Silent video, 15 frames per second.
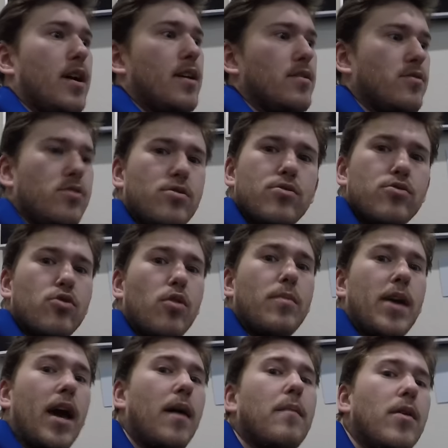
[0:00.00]
two uh, Dolby
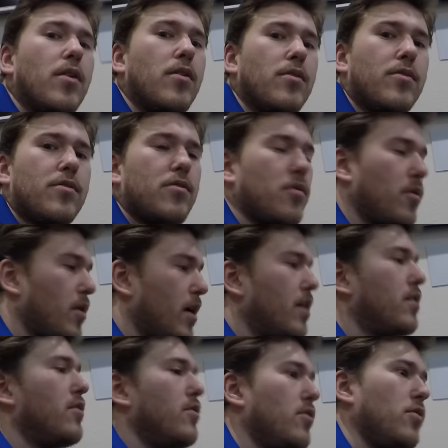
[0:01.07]
Atmos, or I
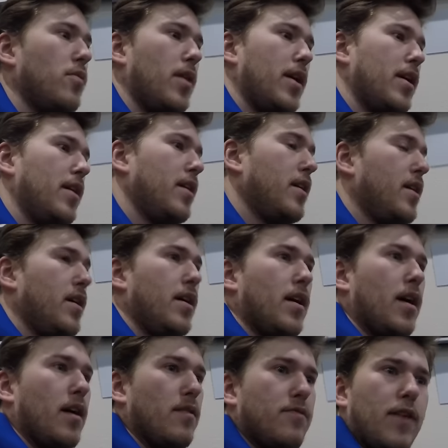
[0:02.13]
could do a
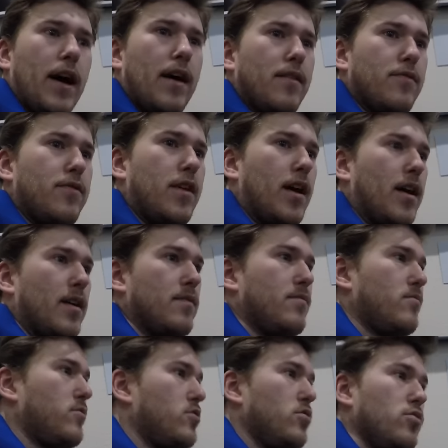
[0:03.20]
Uh, five
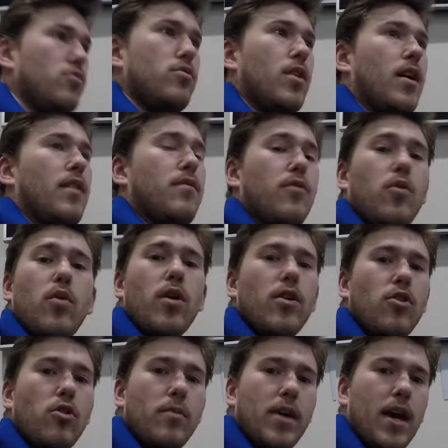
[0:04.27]
point two point four
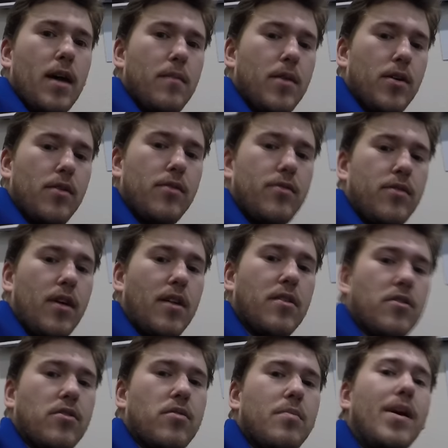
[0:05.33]
Dolby Atmos. Uh,
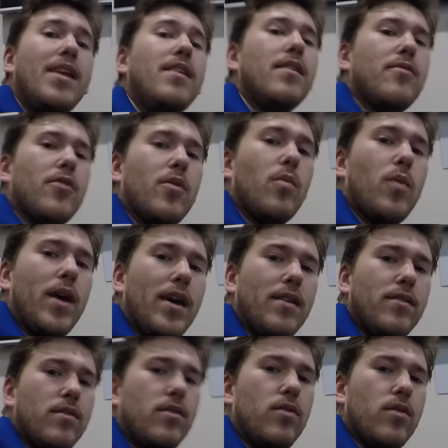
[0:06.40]
there's many different
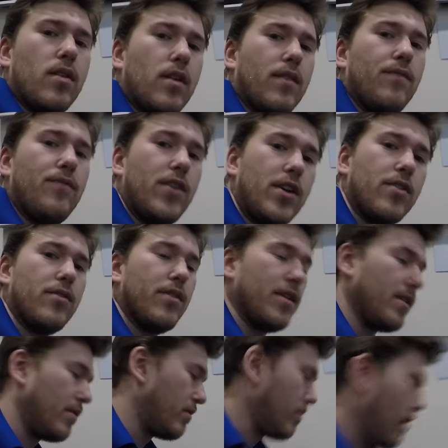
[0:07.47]
ways that you can configure
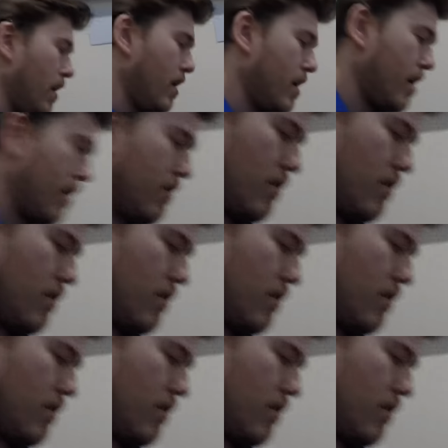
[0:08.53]
this. In